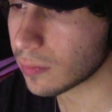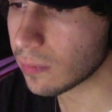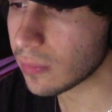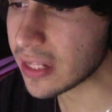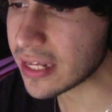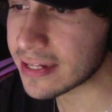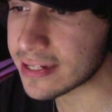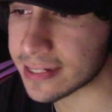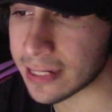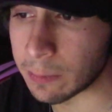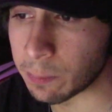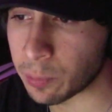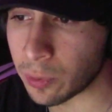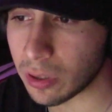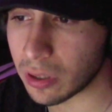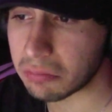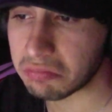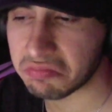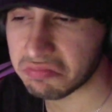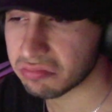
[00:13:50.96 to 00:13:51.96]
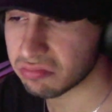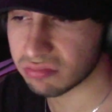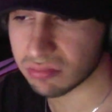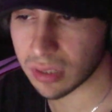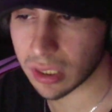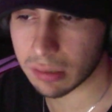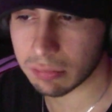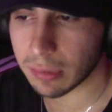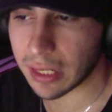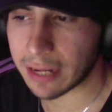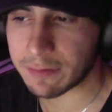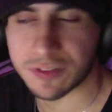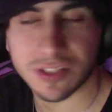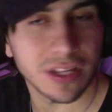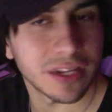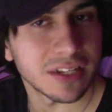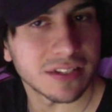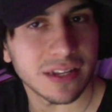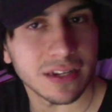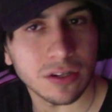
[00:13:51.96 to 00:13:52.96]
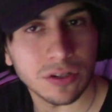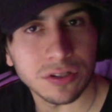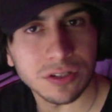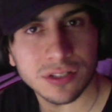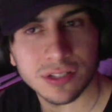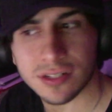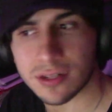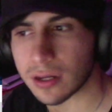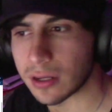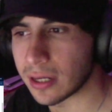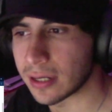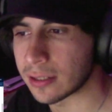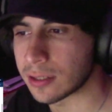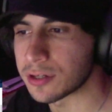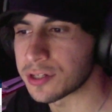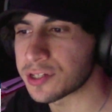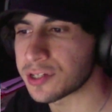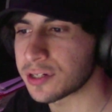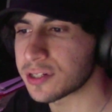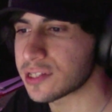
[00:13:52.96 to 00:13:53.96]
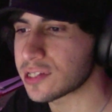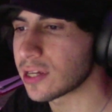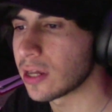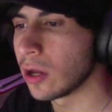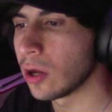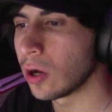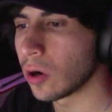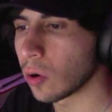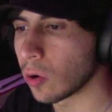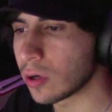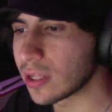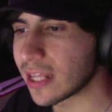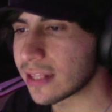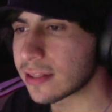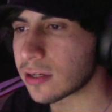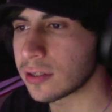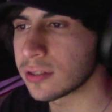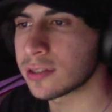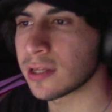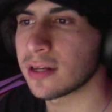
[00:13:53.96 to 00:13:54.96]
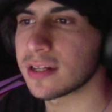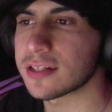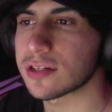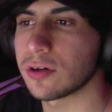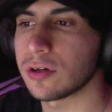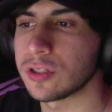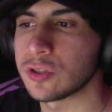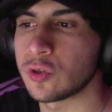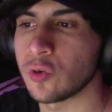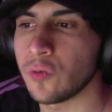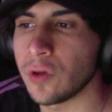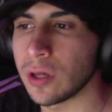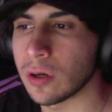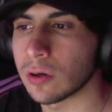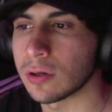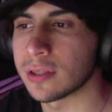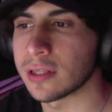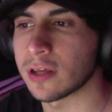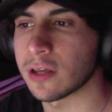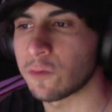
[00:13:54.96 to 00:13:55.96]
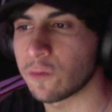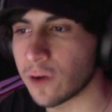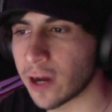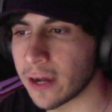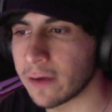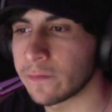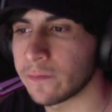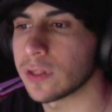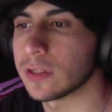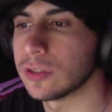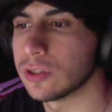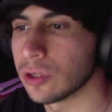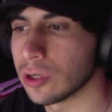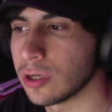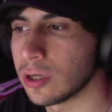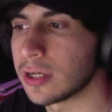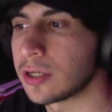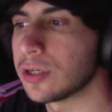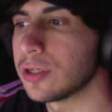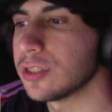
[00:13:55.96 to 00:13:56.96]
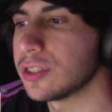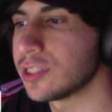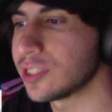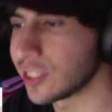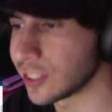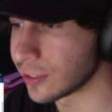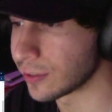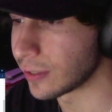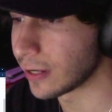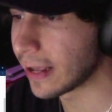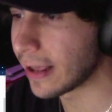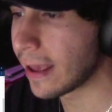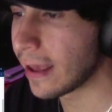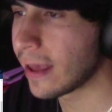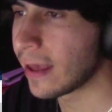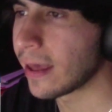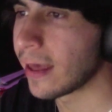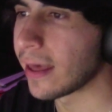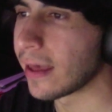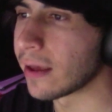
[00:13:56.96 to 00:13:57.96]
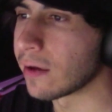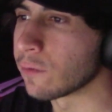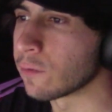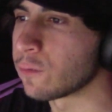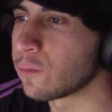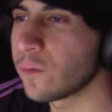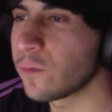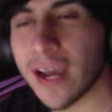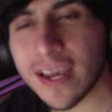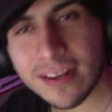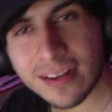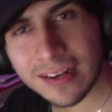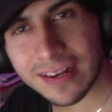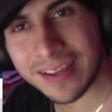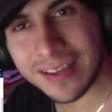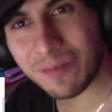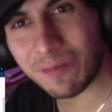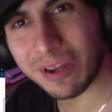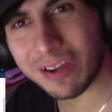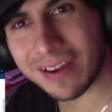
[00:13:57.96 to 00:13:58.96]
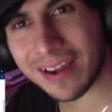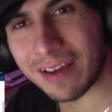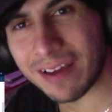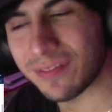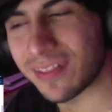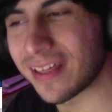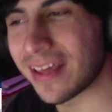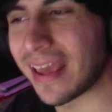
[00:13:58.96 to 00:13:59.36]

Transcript: simple. Live stages and, and concerts, all that content is going to be on the $5 tier. And finally, we have the